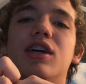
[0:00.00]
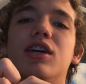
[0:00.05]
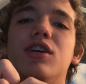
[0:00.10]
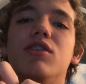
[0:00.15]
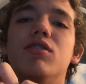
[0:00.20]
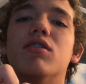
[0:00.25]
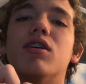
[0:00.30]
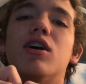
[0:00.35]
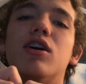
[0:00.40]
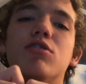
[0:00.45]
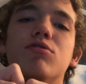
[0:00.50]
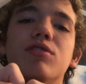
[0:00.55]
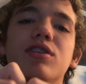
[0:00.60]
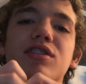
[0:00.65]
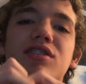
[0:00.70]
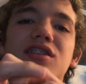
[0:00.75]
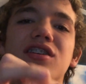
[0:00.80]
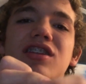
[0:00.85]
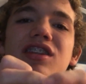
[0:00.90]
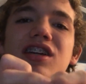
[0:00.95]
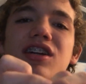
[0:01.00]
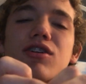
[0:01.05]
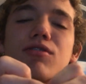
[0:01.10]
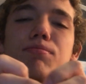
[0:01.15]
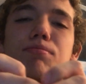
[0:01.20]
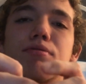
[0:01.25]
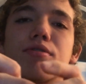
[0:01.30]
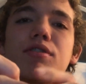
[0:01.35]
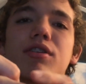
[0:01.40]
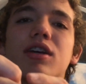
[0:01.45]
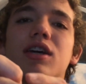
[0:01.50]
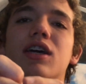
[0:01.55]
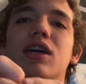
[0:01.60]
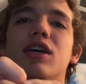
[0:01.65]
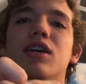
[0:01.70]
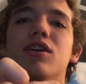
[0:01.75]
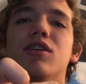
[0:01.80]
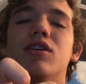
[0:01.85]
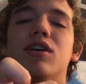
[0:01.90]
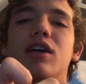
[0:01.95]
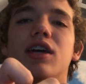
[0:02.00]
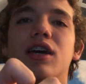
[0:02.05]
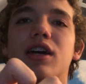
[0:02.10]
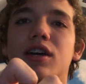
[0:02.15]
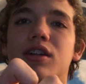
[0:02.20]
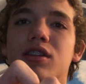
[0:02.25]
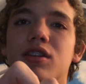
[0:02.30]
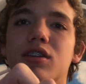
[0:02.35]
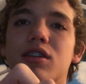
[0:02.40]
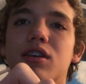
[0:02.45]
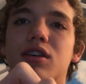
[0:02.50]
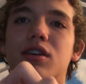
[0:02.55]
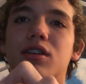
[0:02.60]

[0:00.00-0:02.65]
You always see the airport, and